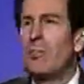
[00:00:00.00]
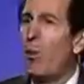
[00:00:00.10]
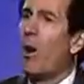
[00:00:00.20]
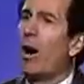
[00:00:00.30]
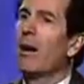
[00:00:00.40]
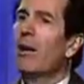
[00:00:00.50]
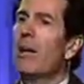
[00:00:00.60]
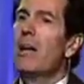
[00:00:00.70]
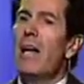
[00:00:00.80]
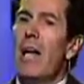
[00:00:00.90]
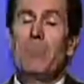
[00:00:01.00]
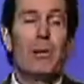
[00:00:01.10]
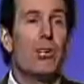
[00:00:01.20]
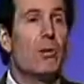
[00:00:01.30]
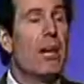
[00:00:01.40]
and more. And
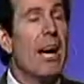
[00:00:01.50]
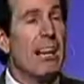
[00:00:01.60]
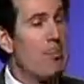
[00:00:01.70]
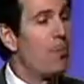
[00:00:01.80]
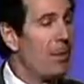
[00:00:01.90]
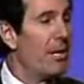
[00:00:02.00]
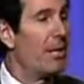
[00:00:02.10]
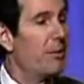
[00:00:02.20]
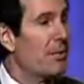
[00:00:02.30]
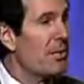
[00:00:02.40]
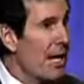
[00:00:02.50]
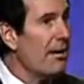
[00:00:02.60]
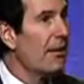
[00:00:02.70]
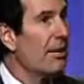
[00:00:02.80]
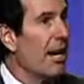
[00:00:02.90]
pretty soon I got to be a pretty good
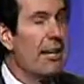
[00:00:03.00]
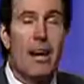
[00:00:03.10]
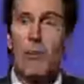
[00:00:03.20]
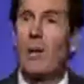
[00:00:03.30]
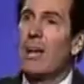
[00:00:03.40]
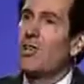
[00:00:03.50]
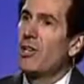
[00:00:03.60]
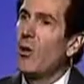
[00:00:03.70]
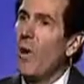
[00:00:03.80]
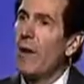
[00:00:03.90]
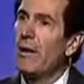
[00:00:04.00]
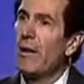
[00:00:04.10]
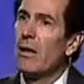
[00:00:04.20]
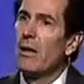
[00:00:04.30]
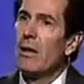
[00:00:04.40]
presenter. And then I realized, you know what?
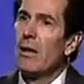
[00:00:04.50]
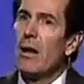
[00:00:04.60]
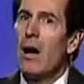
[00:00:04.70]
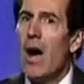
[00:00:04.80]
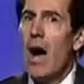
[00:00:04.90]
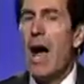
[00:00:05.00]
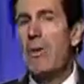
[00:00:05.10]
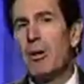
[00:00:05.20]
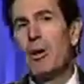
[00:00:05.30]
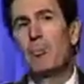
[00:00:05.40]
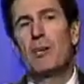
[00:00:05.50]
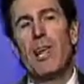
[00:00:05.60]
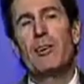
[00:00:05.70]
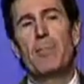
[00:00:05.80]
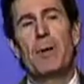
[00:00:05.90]
I'm a good
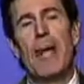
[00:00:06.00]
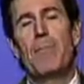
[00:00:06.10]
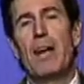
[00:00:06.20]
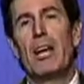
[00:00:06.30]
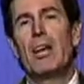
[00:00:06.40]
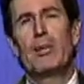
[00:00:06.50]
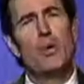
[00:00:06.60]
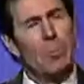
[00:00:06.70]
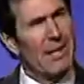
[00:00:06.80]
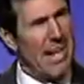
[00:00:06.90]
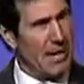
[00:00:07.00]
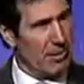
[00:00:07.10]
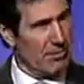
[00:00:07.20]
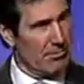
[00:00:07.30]
presenter, but am I a good duplicator?